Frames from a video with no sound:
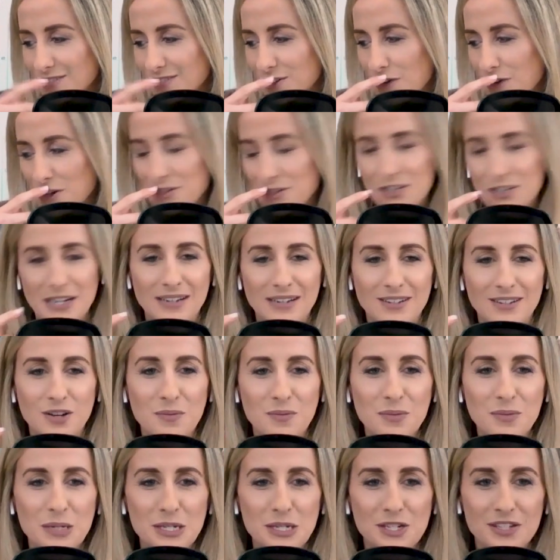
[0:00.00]
crunching
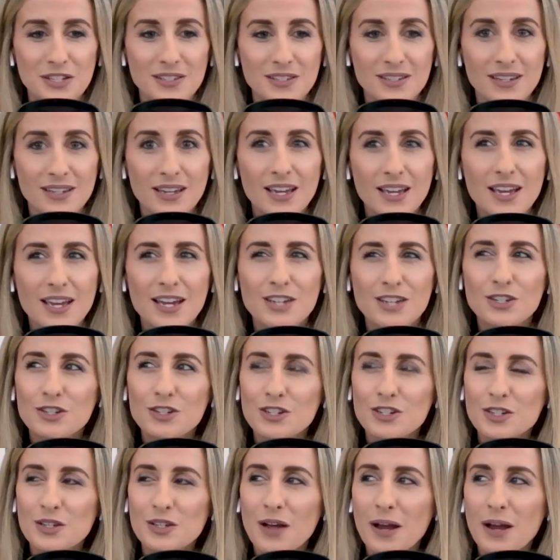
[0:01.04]
competitions to to
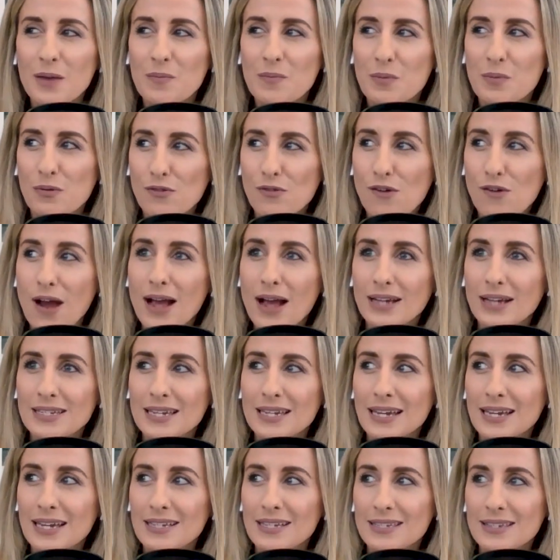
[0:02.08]
just kind of
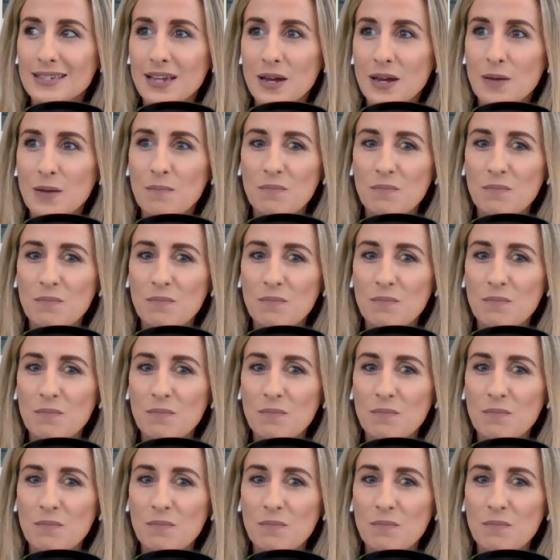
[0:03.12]
practice